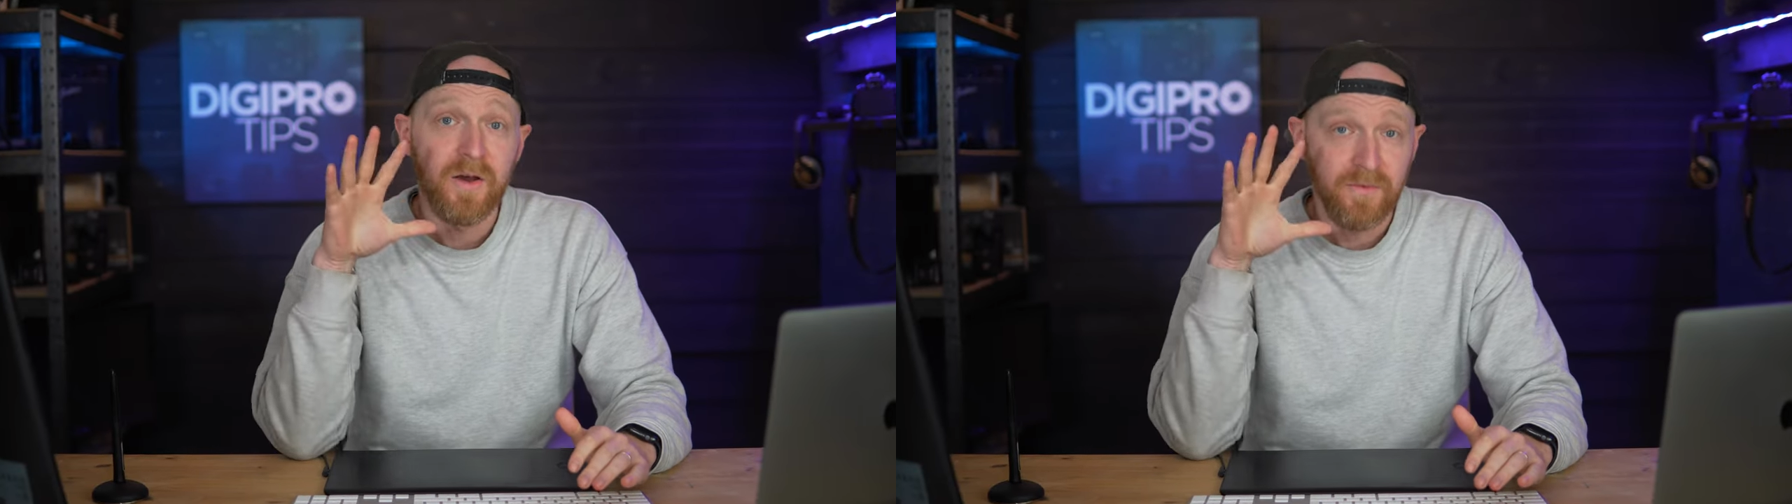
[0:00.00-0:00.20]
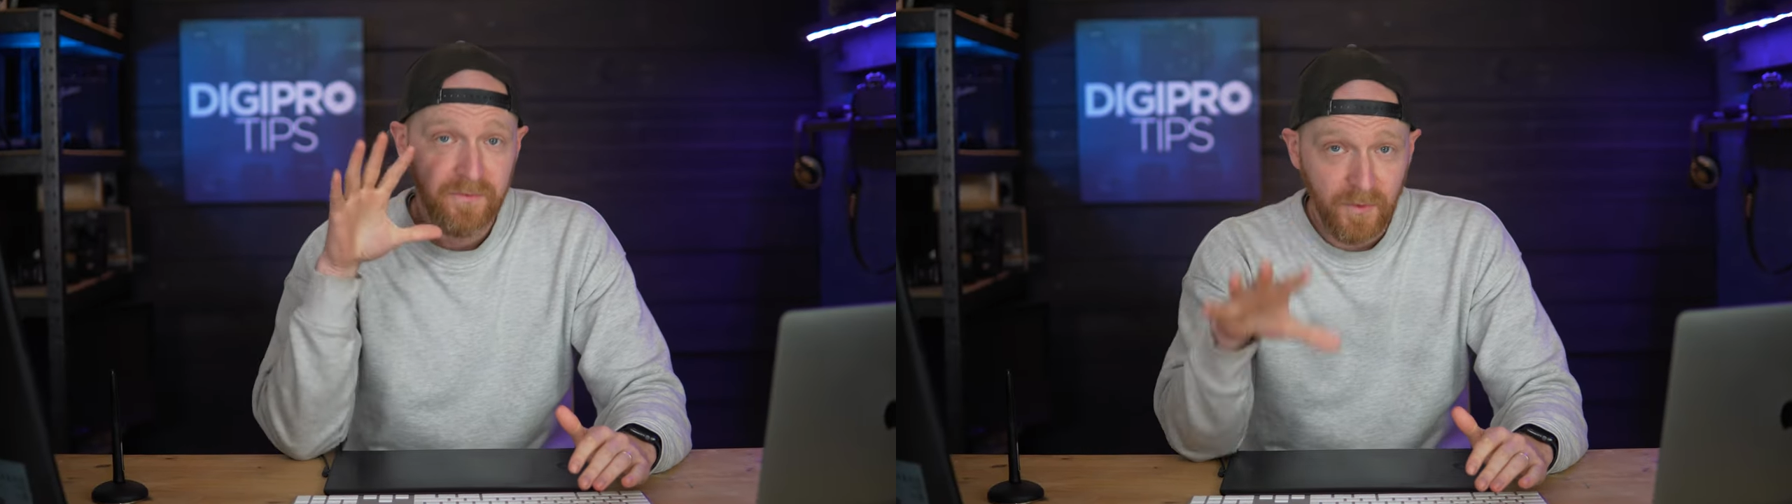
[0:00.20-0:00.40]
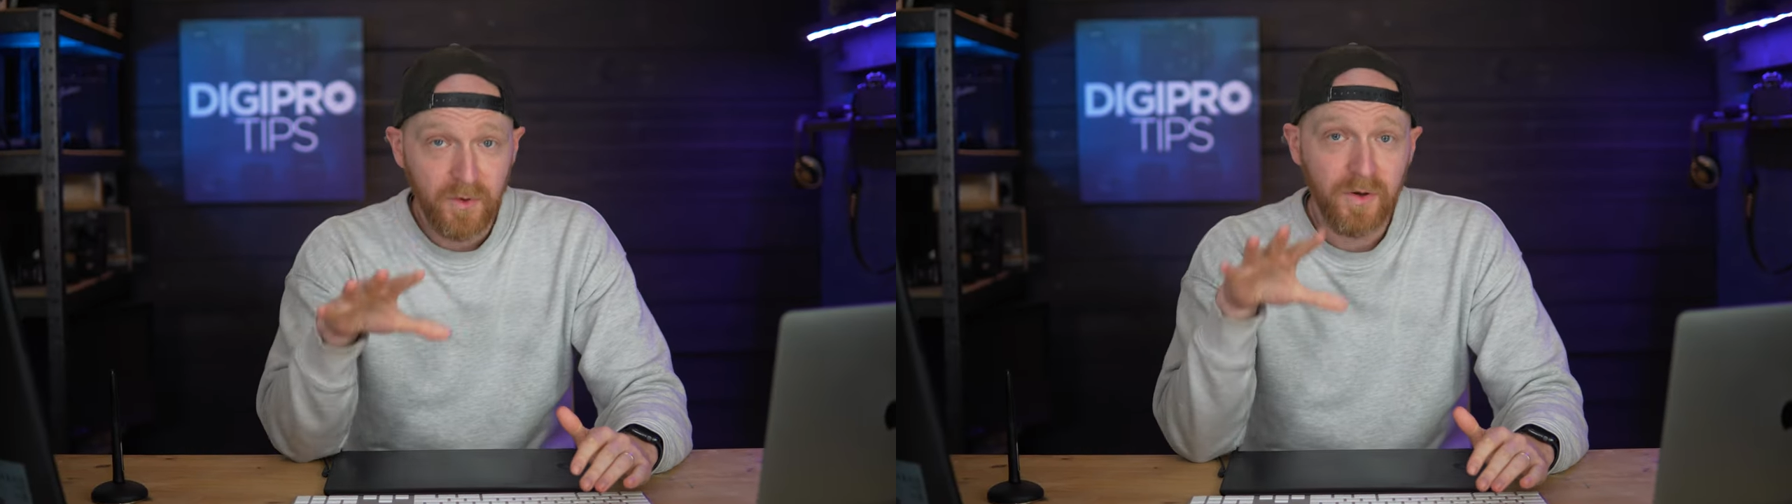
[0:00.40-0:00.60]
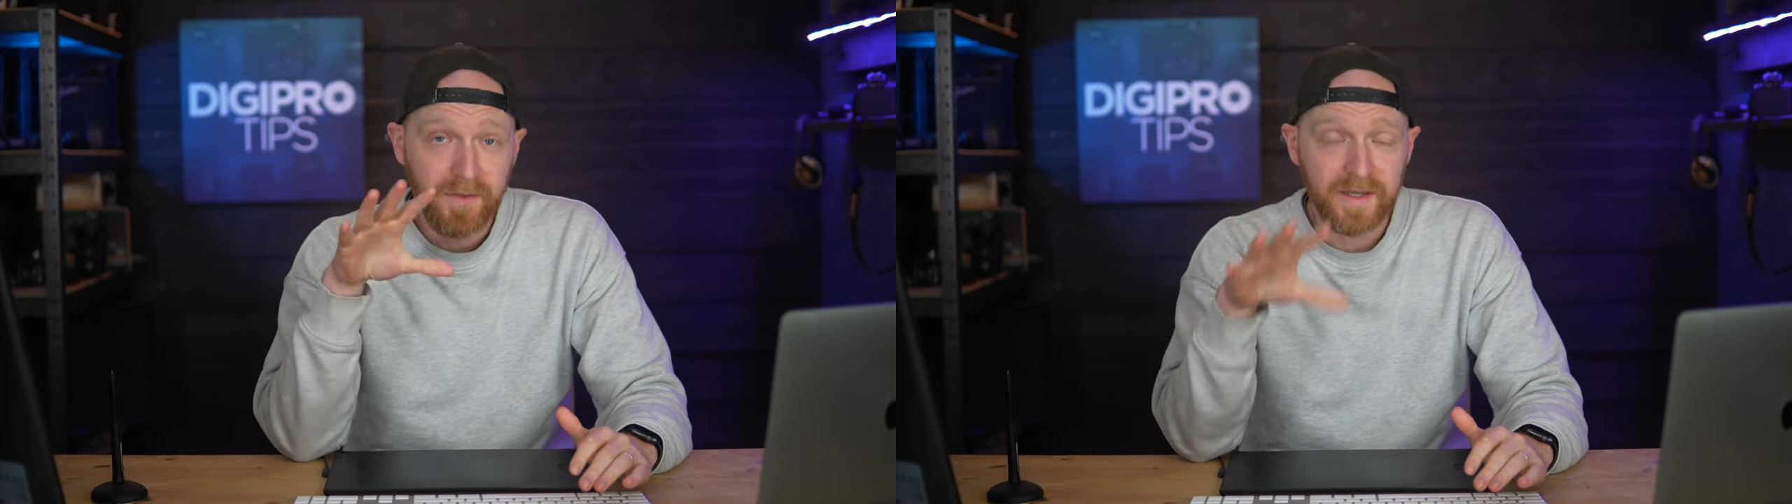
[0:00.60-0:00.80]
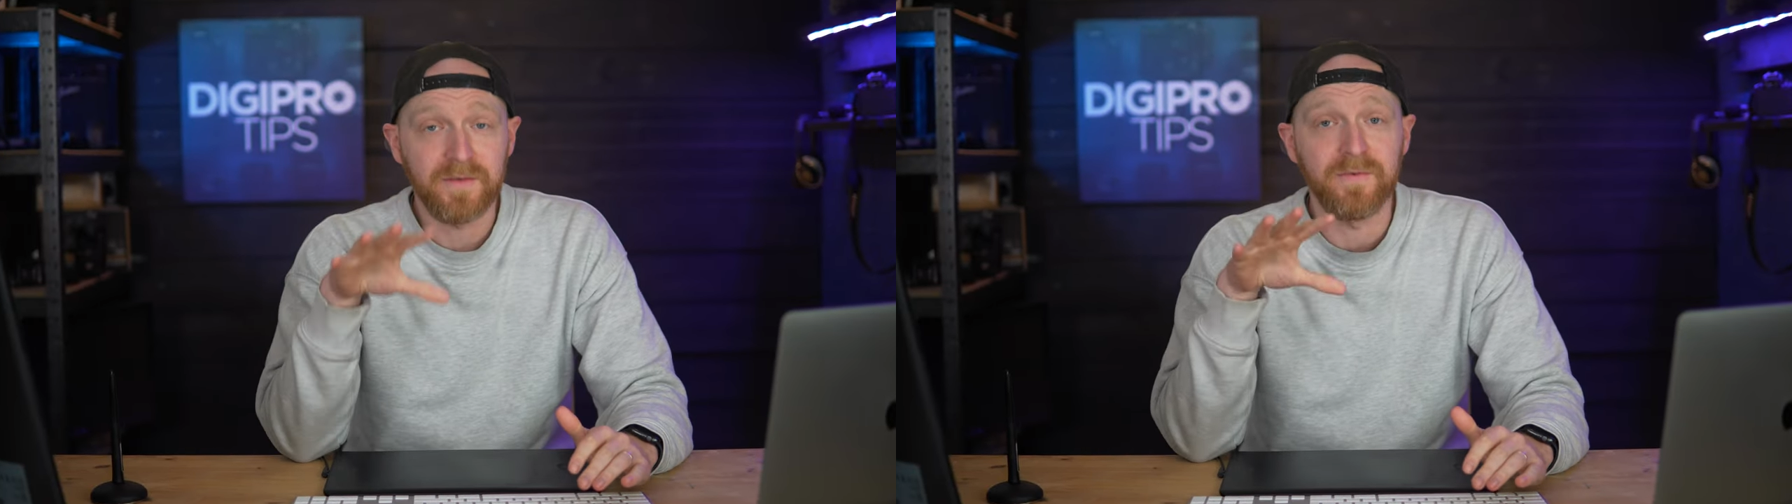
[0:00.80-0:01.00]
for
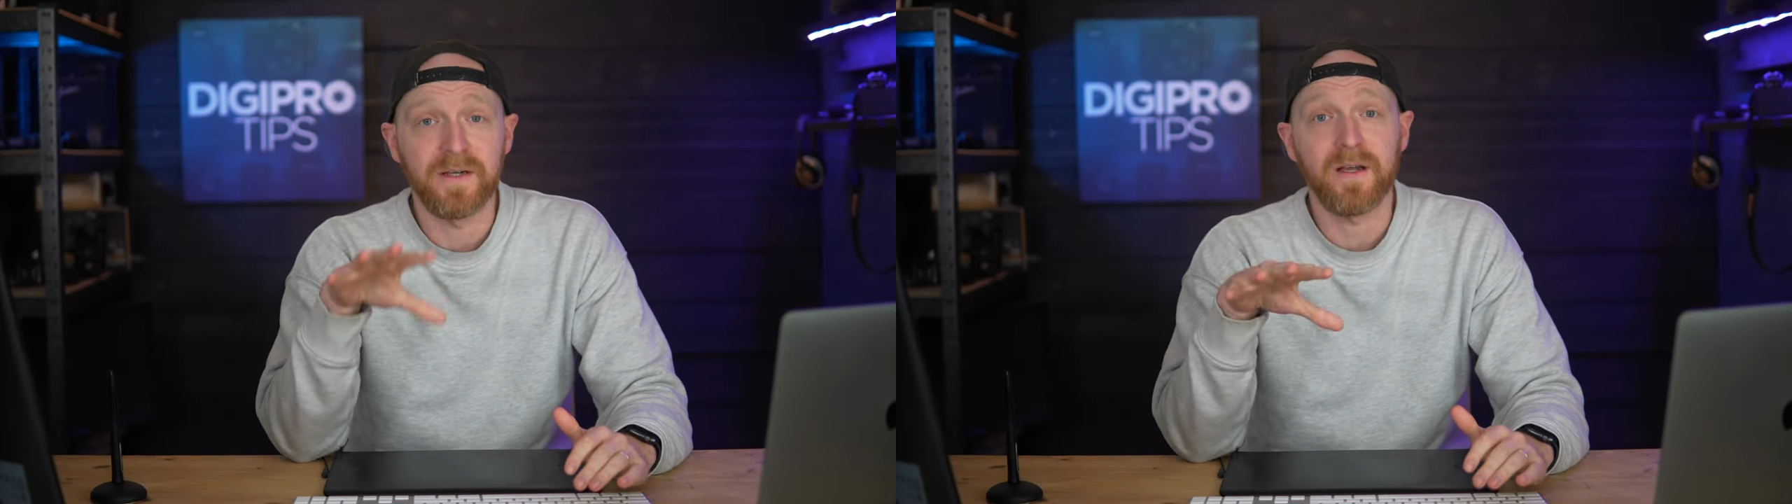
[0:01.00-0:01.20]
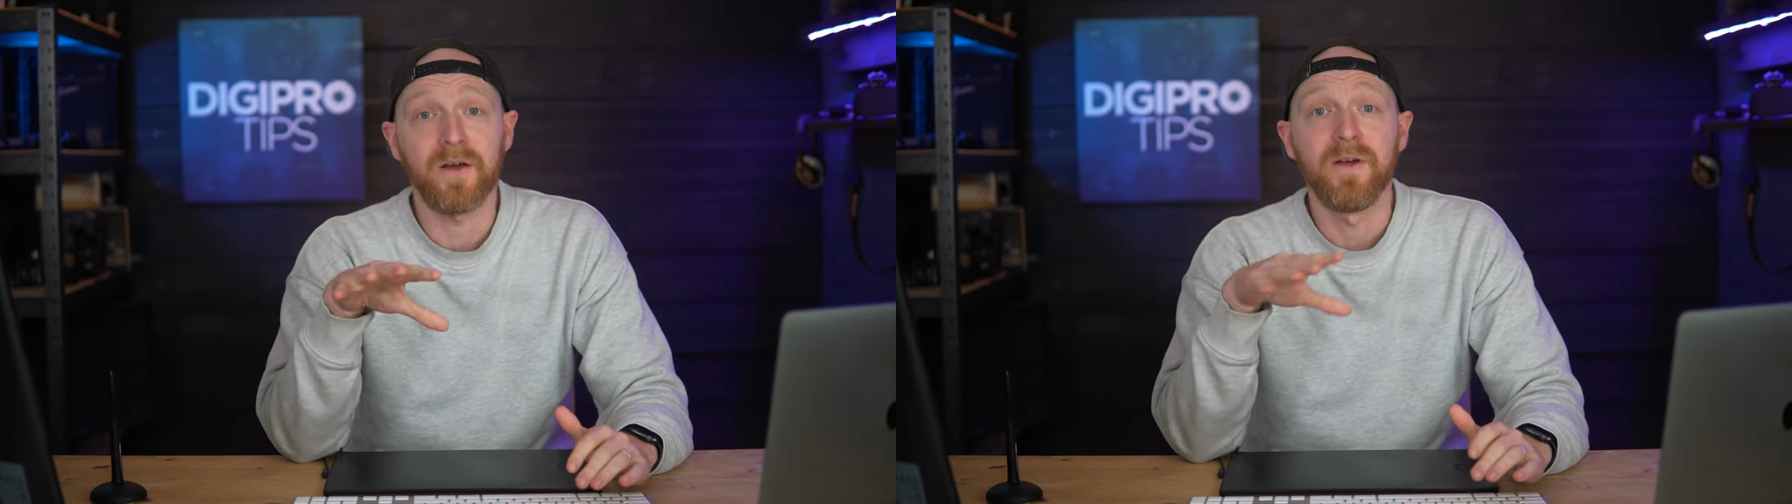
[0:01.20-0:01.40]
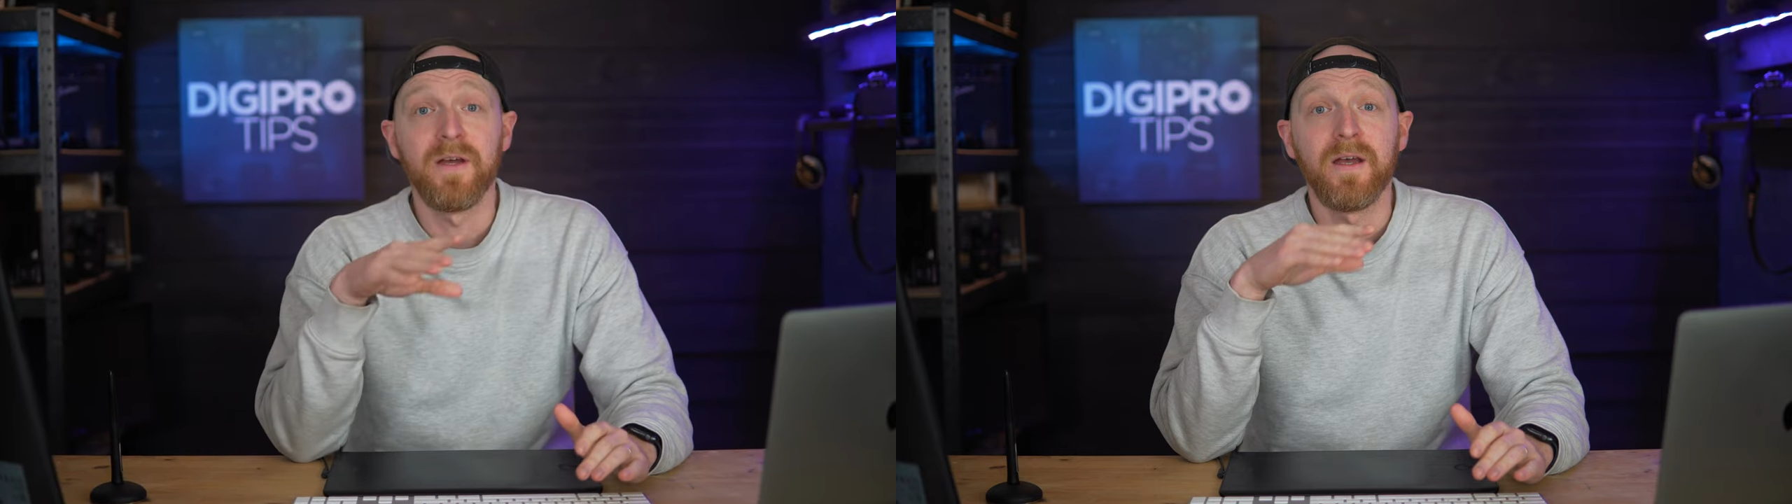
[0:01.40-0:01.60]
this video.